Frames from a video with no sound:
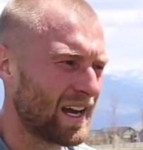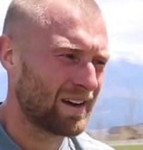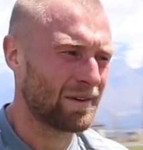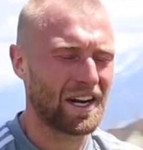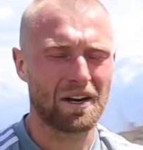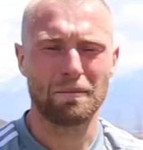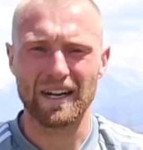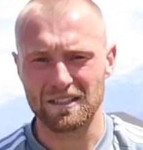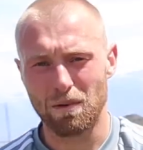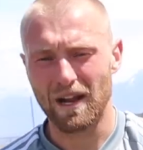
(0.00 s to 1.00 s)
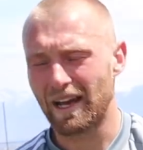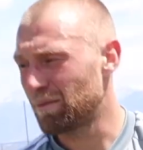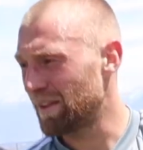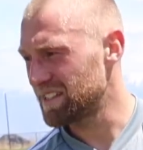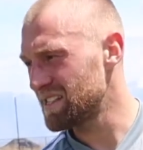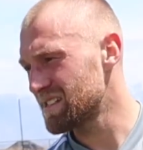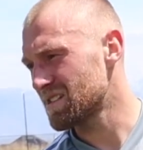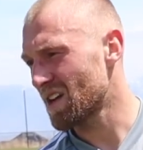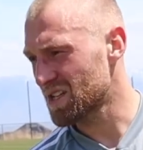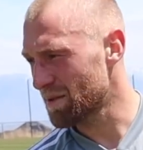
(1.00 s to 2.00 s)
when I come back to play and when the season
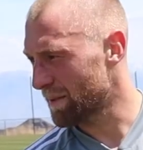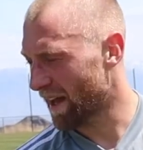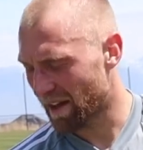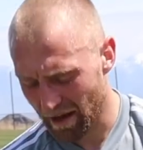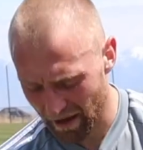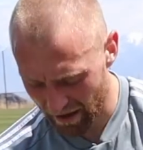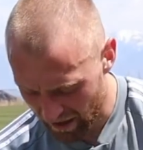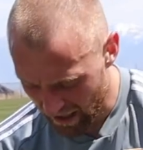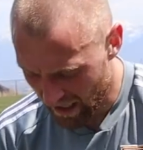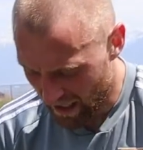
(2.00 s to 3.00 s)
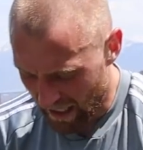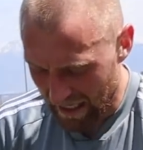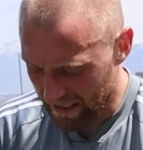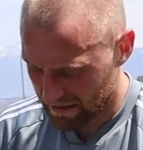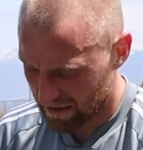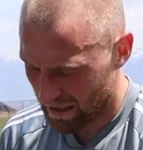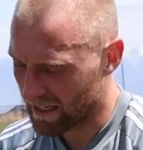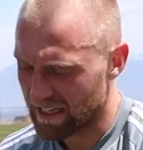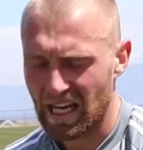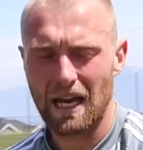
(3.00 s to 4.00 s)
starts up again, is
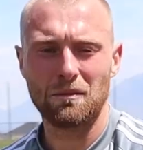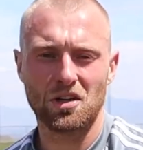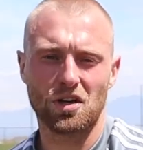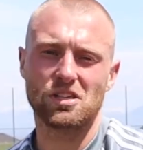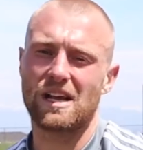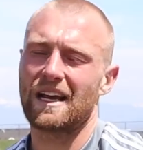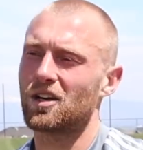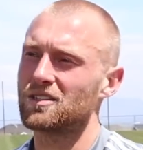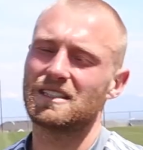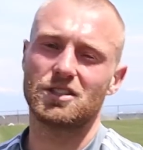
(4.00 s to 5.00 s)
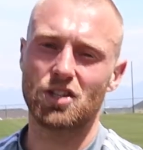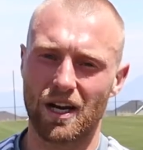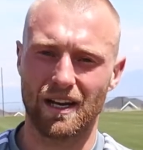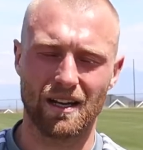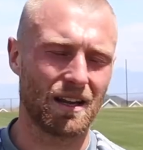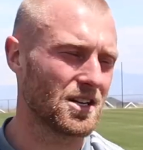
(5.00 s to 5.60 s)
in a game you're not just like constantly jogging.